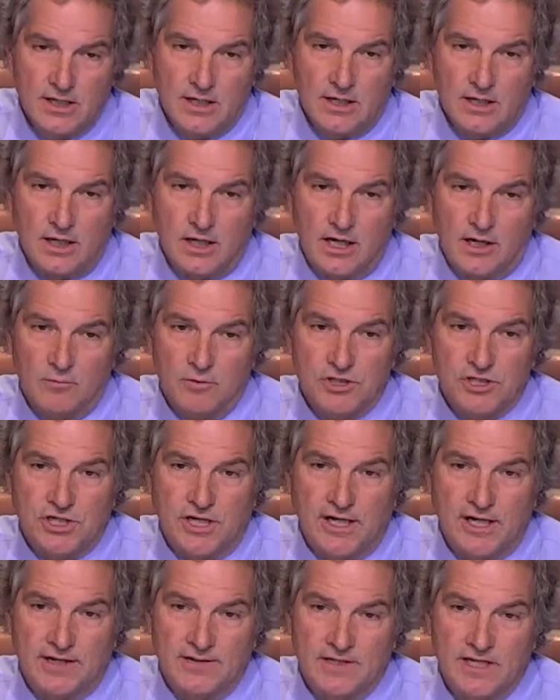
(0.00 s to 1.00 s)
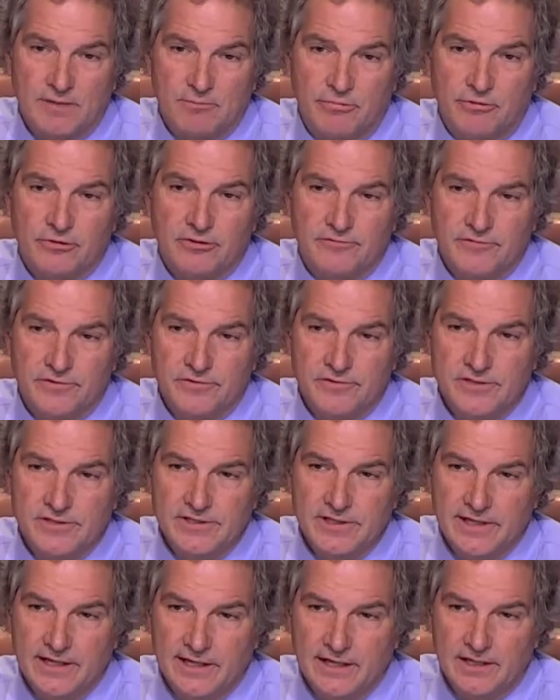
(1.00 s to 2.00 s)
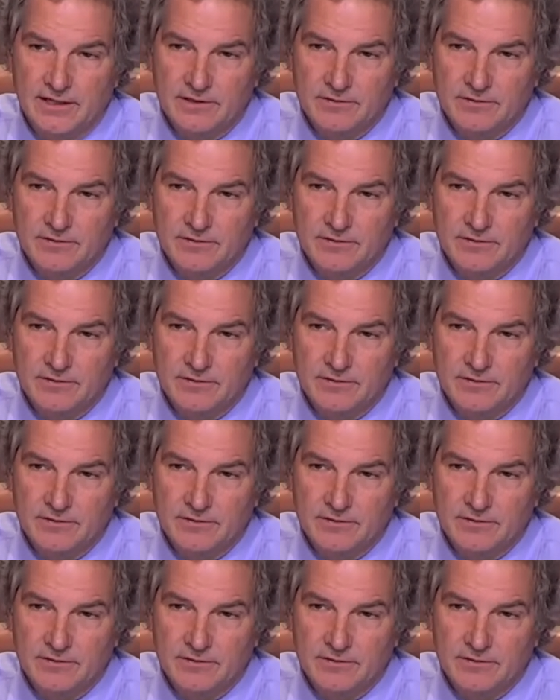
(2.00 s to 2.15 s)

I wish I had that purview today,